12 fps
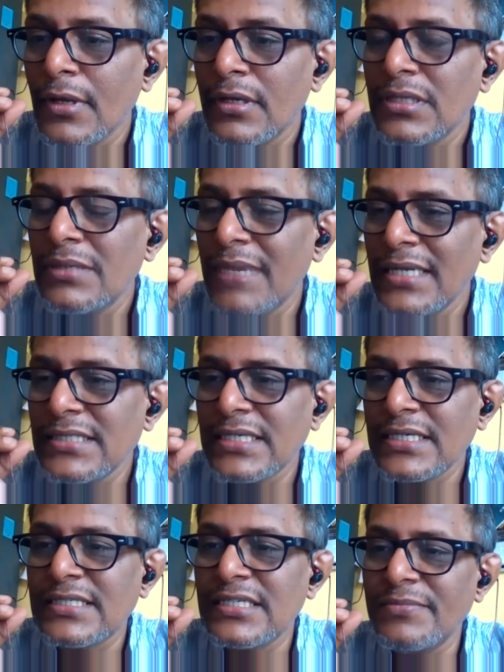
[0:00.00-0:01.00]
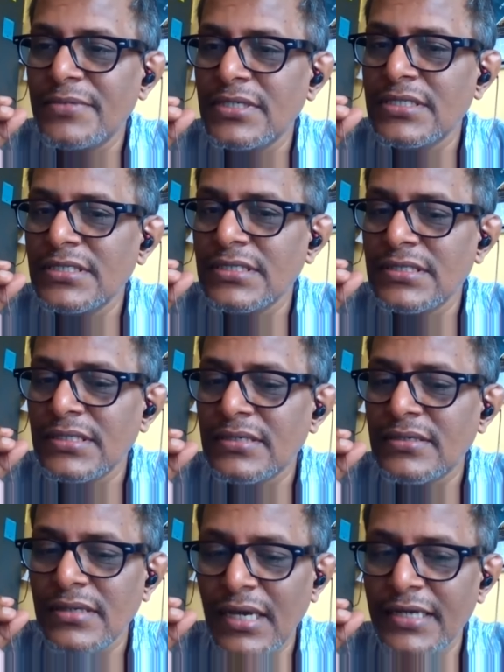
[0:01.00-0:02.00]
The man's acceptance that
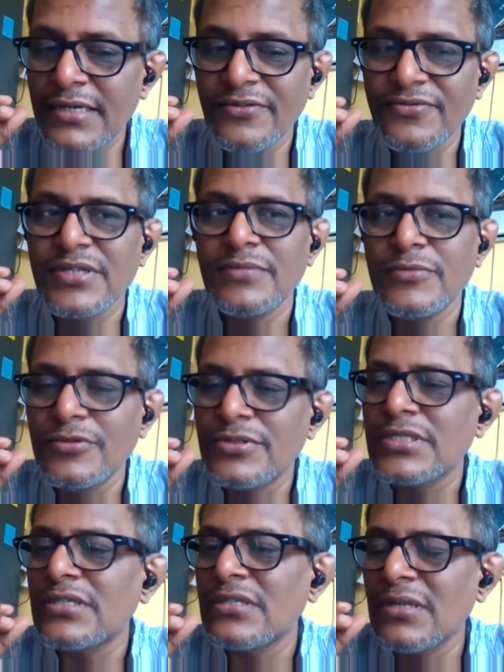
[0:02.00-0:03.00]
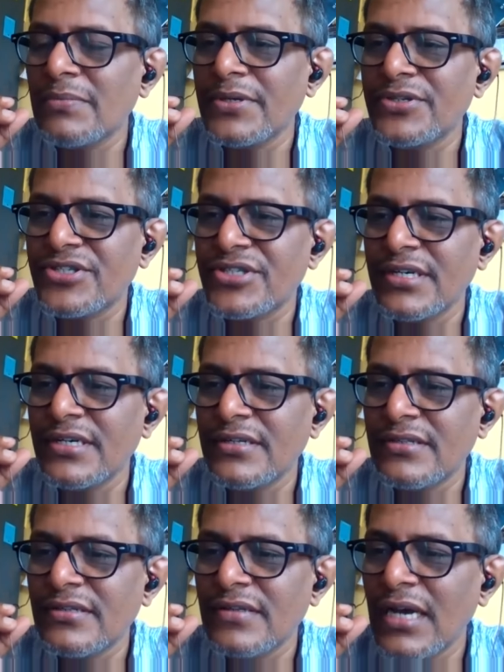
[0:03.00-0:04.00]
nine of them who sit in the panchayat
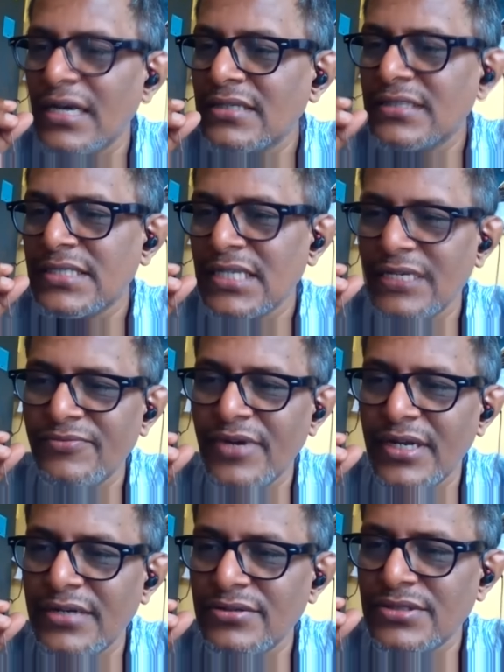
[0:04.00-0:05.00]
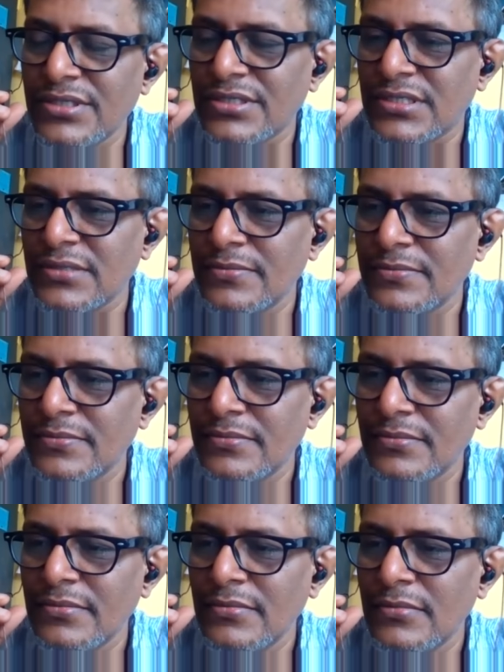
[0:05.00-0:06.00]
had the same value system,
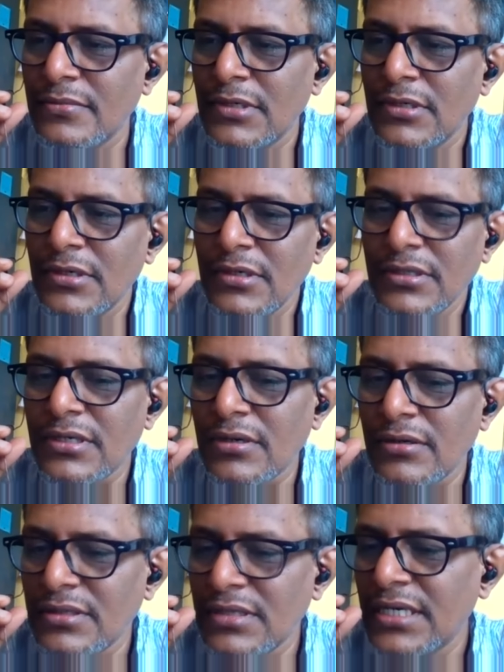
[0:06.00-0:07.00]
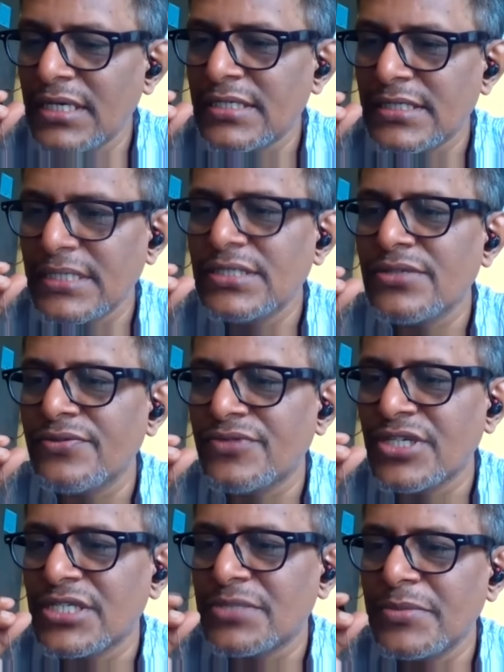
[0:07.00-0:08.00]
that their sense of
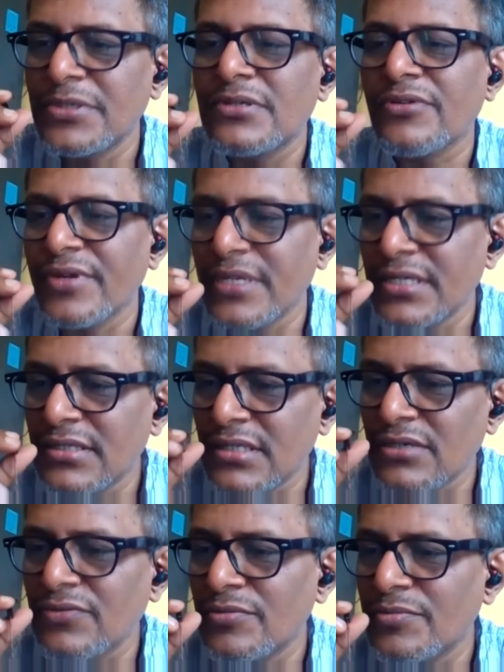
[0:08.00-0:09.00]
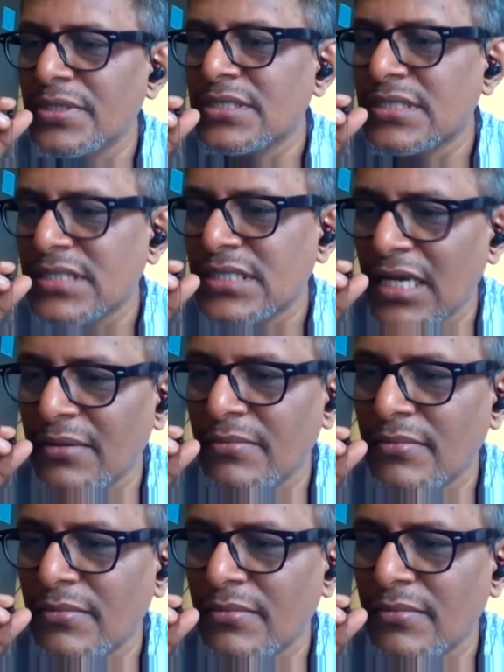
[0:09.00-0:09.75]
judgment of anything would be same,